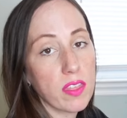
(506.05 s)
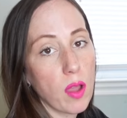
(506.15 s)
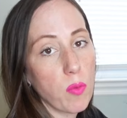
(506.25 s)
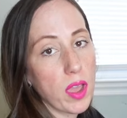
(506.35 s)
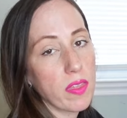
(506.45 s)

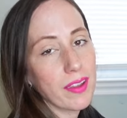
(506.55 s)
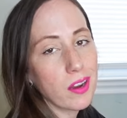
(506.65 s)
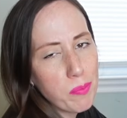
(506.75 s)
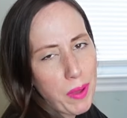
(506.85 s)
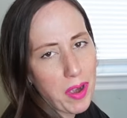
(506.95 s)
That way
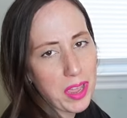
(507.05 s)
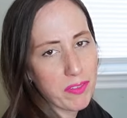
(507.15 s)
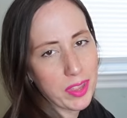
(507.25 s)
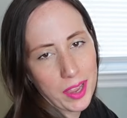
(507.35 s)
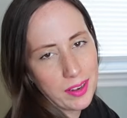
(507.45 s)
they're about
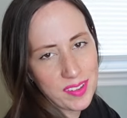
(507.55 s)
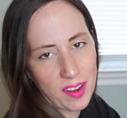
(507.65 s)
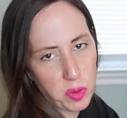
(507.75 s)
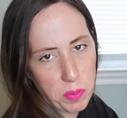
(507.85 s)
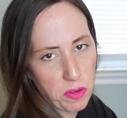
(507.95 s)
even. Like, it doesn't
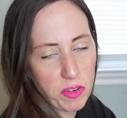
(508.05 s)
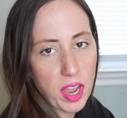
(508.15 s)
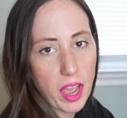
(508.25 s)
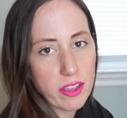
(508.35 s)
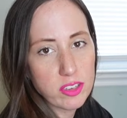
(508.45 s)
have to be perfect,
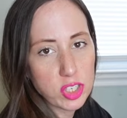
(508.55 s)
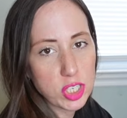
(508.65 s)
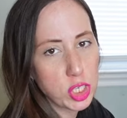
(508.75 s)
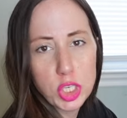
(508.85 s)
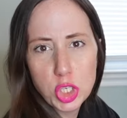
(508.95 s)
guys.
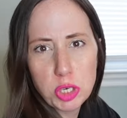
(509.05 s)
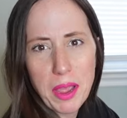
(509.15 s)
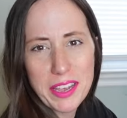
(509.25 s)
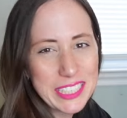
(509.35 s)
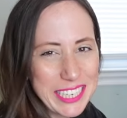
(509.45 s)
Just do your
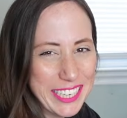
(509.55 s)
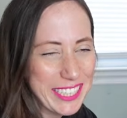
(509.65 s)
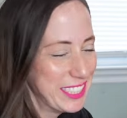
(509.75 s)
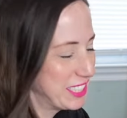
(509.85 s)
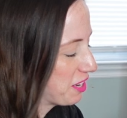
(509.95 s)
best.
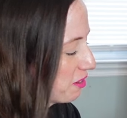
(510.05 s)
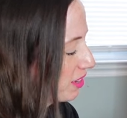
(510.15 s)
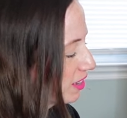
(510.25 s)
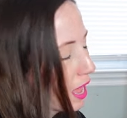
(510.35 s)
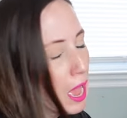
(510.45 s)
So
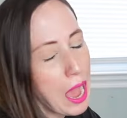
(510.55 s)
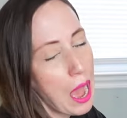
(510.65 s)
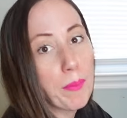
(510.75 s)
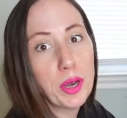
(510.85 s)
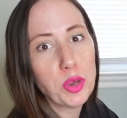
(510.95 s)

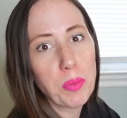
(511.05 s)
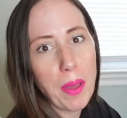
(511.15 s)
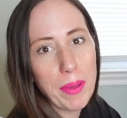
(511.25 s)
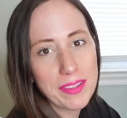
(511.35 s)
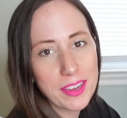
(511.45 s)
I'm going to do
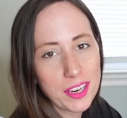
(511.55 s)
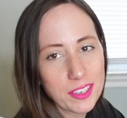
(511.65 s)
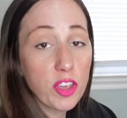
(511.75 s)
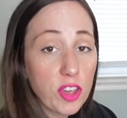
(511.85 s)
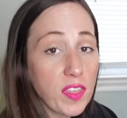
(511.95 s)
my best here.
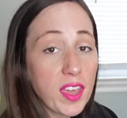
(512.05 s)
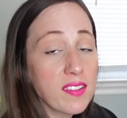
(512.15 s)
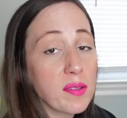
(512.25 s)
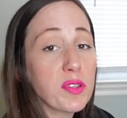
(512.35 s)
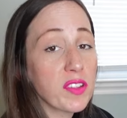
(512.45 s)
The good thing
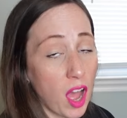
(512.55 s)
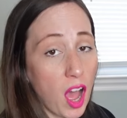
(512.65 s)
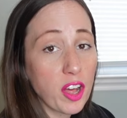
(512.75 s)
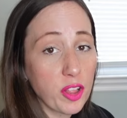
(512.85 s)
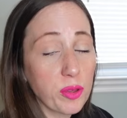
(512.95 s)
is I'm using
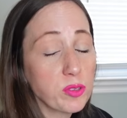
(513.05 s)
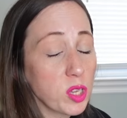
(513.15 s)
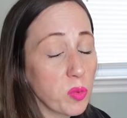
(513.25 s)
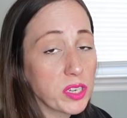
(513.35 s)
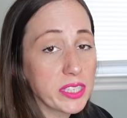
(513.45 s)
hot glue,
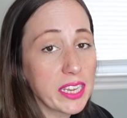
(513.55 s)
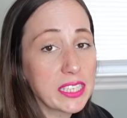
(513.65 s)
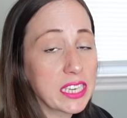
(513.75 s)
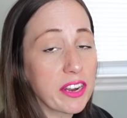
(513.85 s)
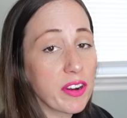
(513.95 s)
so worst
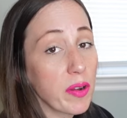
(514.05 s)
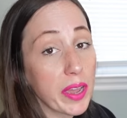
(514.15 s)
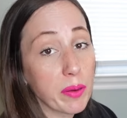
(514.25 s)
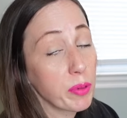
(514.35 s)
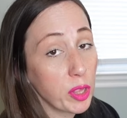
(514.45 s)
case scenario, I
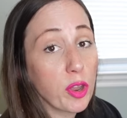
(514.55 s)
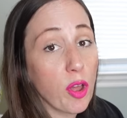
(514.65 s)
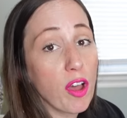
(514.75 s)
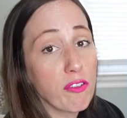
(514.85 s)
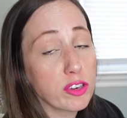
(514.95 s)
can pull it
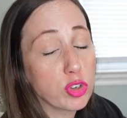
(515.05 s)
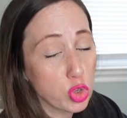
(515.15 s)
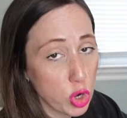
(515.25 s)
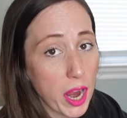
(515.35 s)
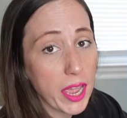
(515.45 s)
off and
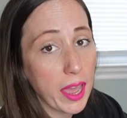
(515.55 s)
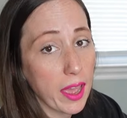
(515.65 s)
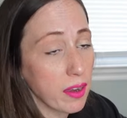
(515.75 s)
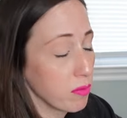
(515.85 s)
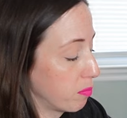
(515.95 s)
try
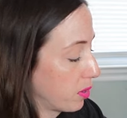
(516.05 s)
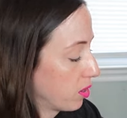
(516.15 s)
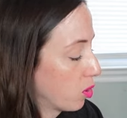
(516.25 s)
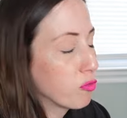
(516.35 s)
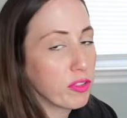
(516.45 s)
again,
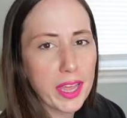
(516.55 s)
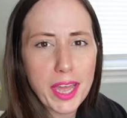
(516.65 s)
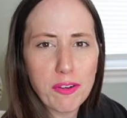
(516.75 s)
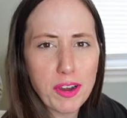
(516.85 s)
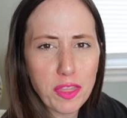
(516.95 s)
but hopefully I
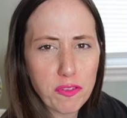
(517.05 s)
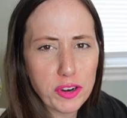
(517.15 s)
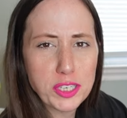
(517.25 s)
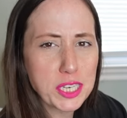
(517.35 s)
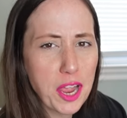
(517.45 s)
get it right the
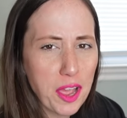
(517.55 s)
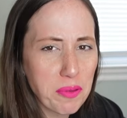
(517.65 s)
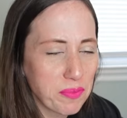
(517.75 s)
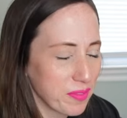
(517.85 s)
first time.